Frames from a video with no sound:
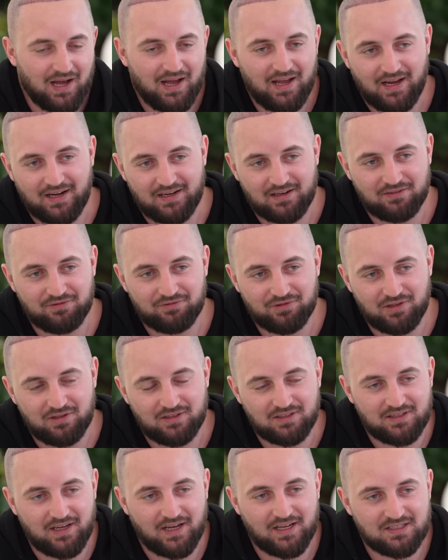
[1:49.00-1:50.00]
I had a
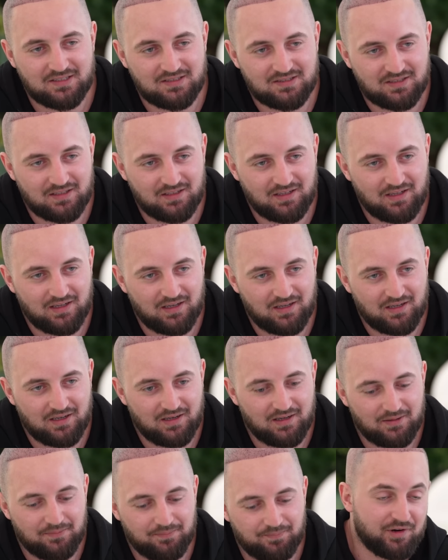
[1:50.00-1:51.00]
really nice
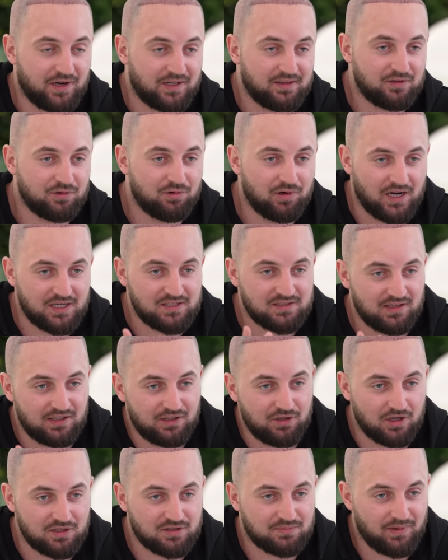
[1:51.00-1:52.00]
uh, friend who actually
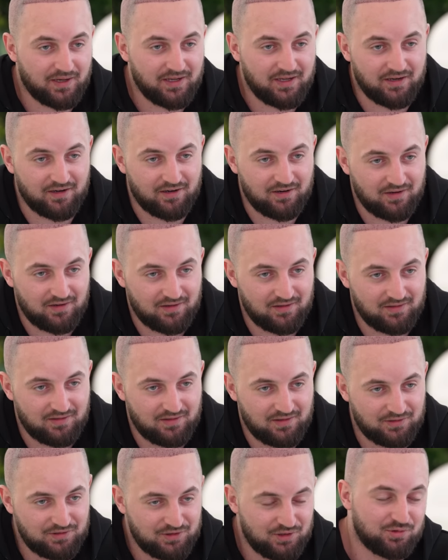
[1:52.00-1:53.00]
cuts my hair.
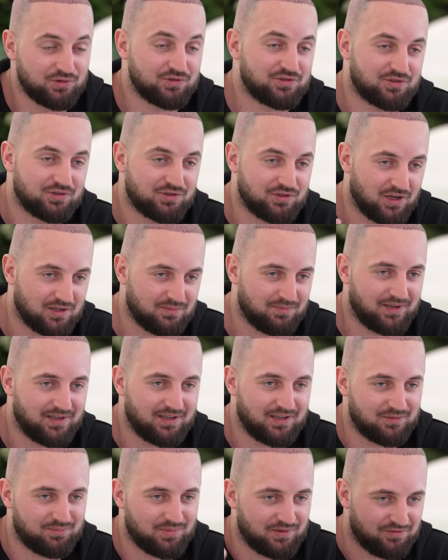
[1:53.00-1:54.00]
We used to cut my
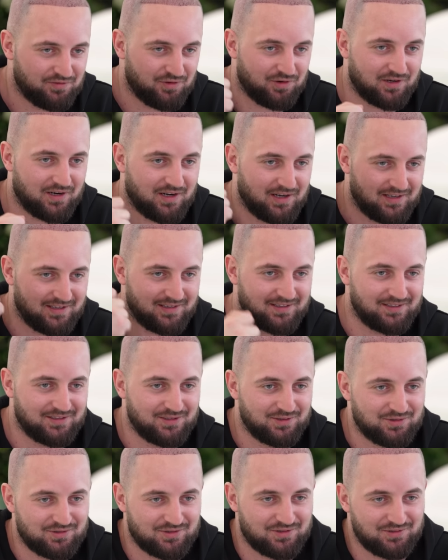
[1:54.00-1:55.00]
hair before I
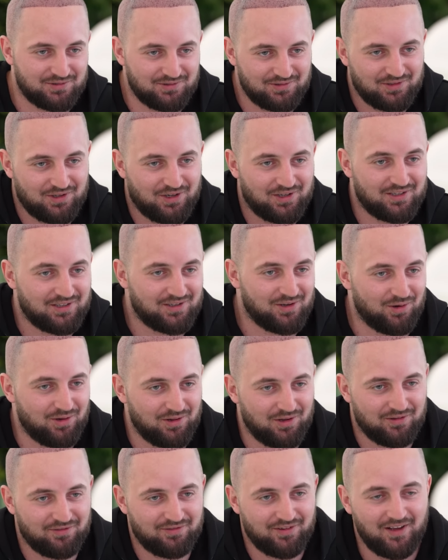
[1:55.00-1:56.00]
used to cut it
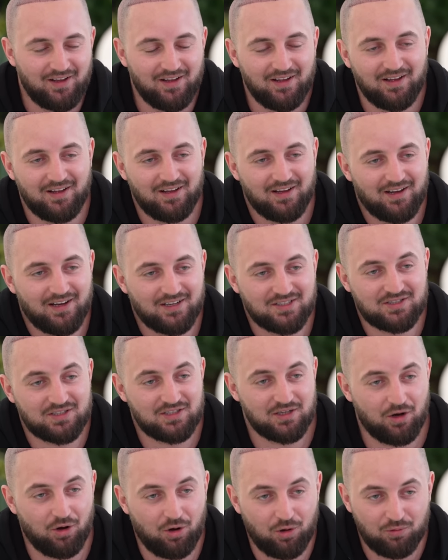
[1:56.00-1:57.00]
all off. Uh,
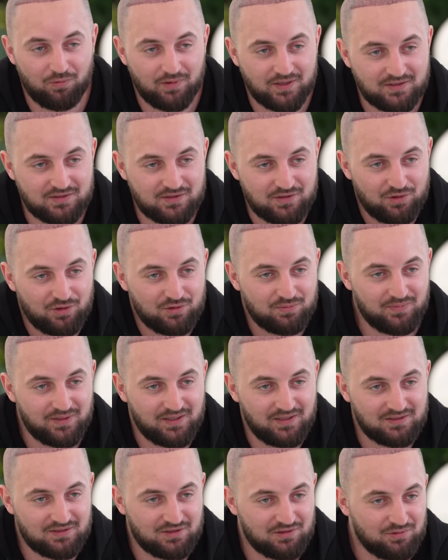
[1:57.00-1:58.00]
she always told
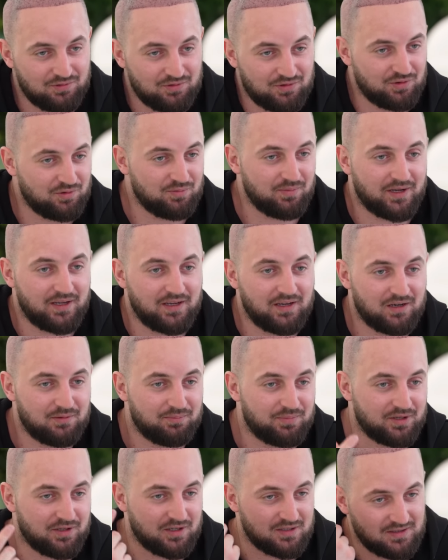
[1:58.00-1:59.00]
me to do my hair
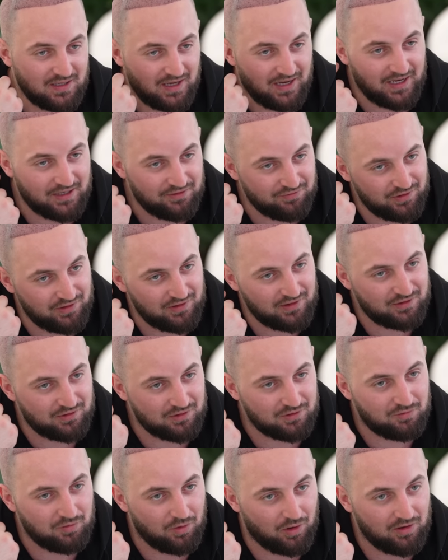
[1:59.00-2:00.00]
because I had really
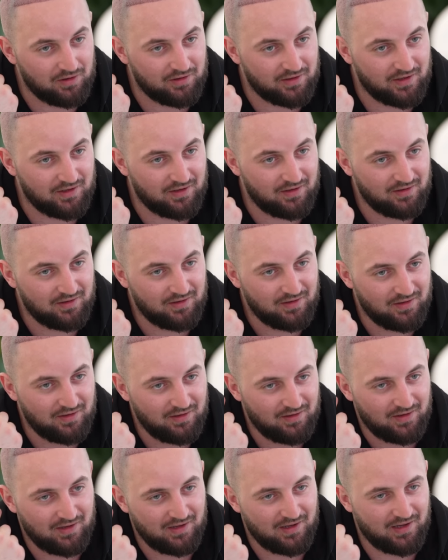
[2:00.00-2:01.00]
good quality.
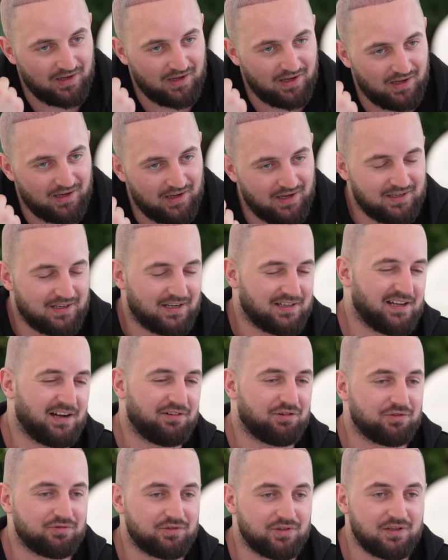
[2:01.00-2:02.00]
Uh, and I
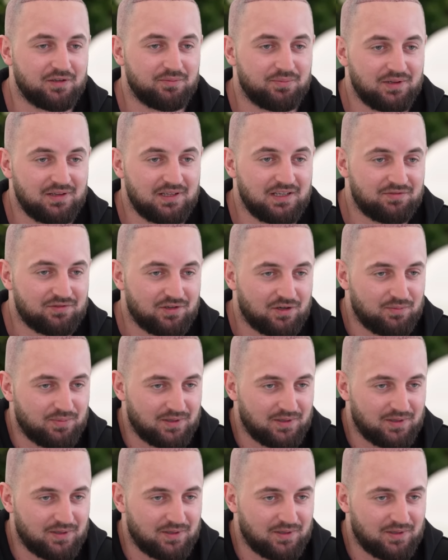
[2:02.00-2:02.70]
never really believed her,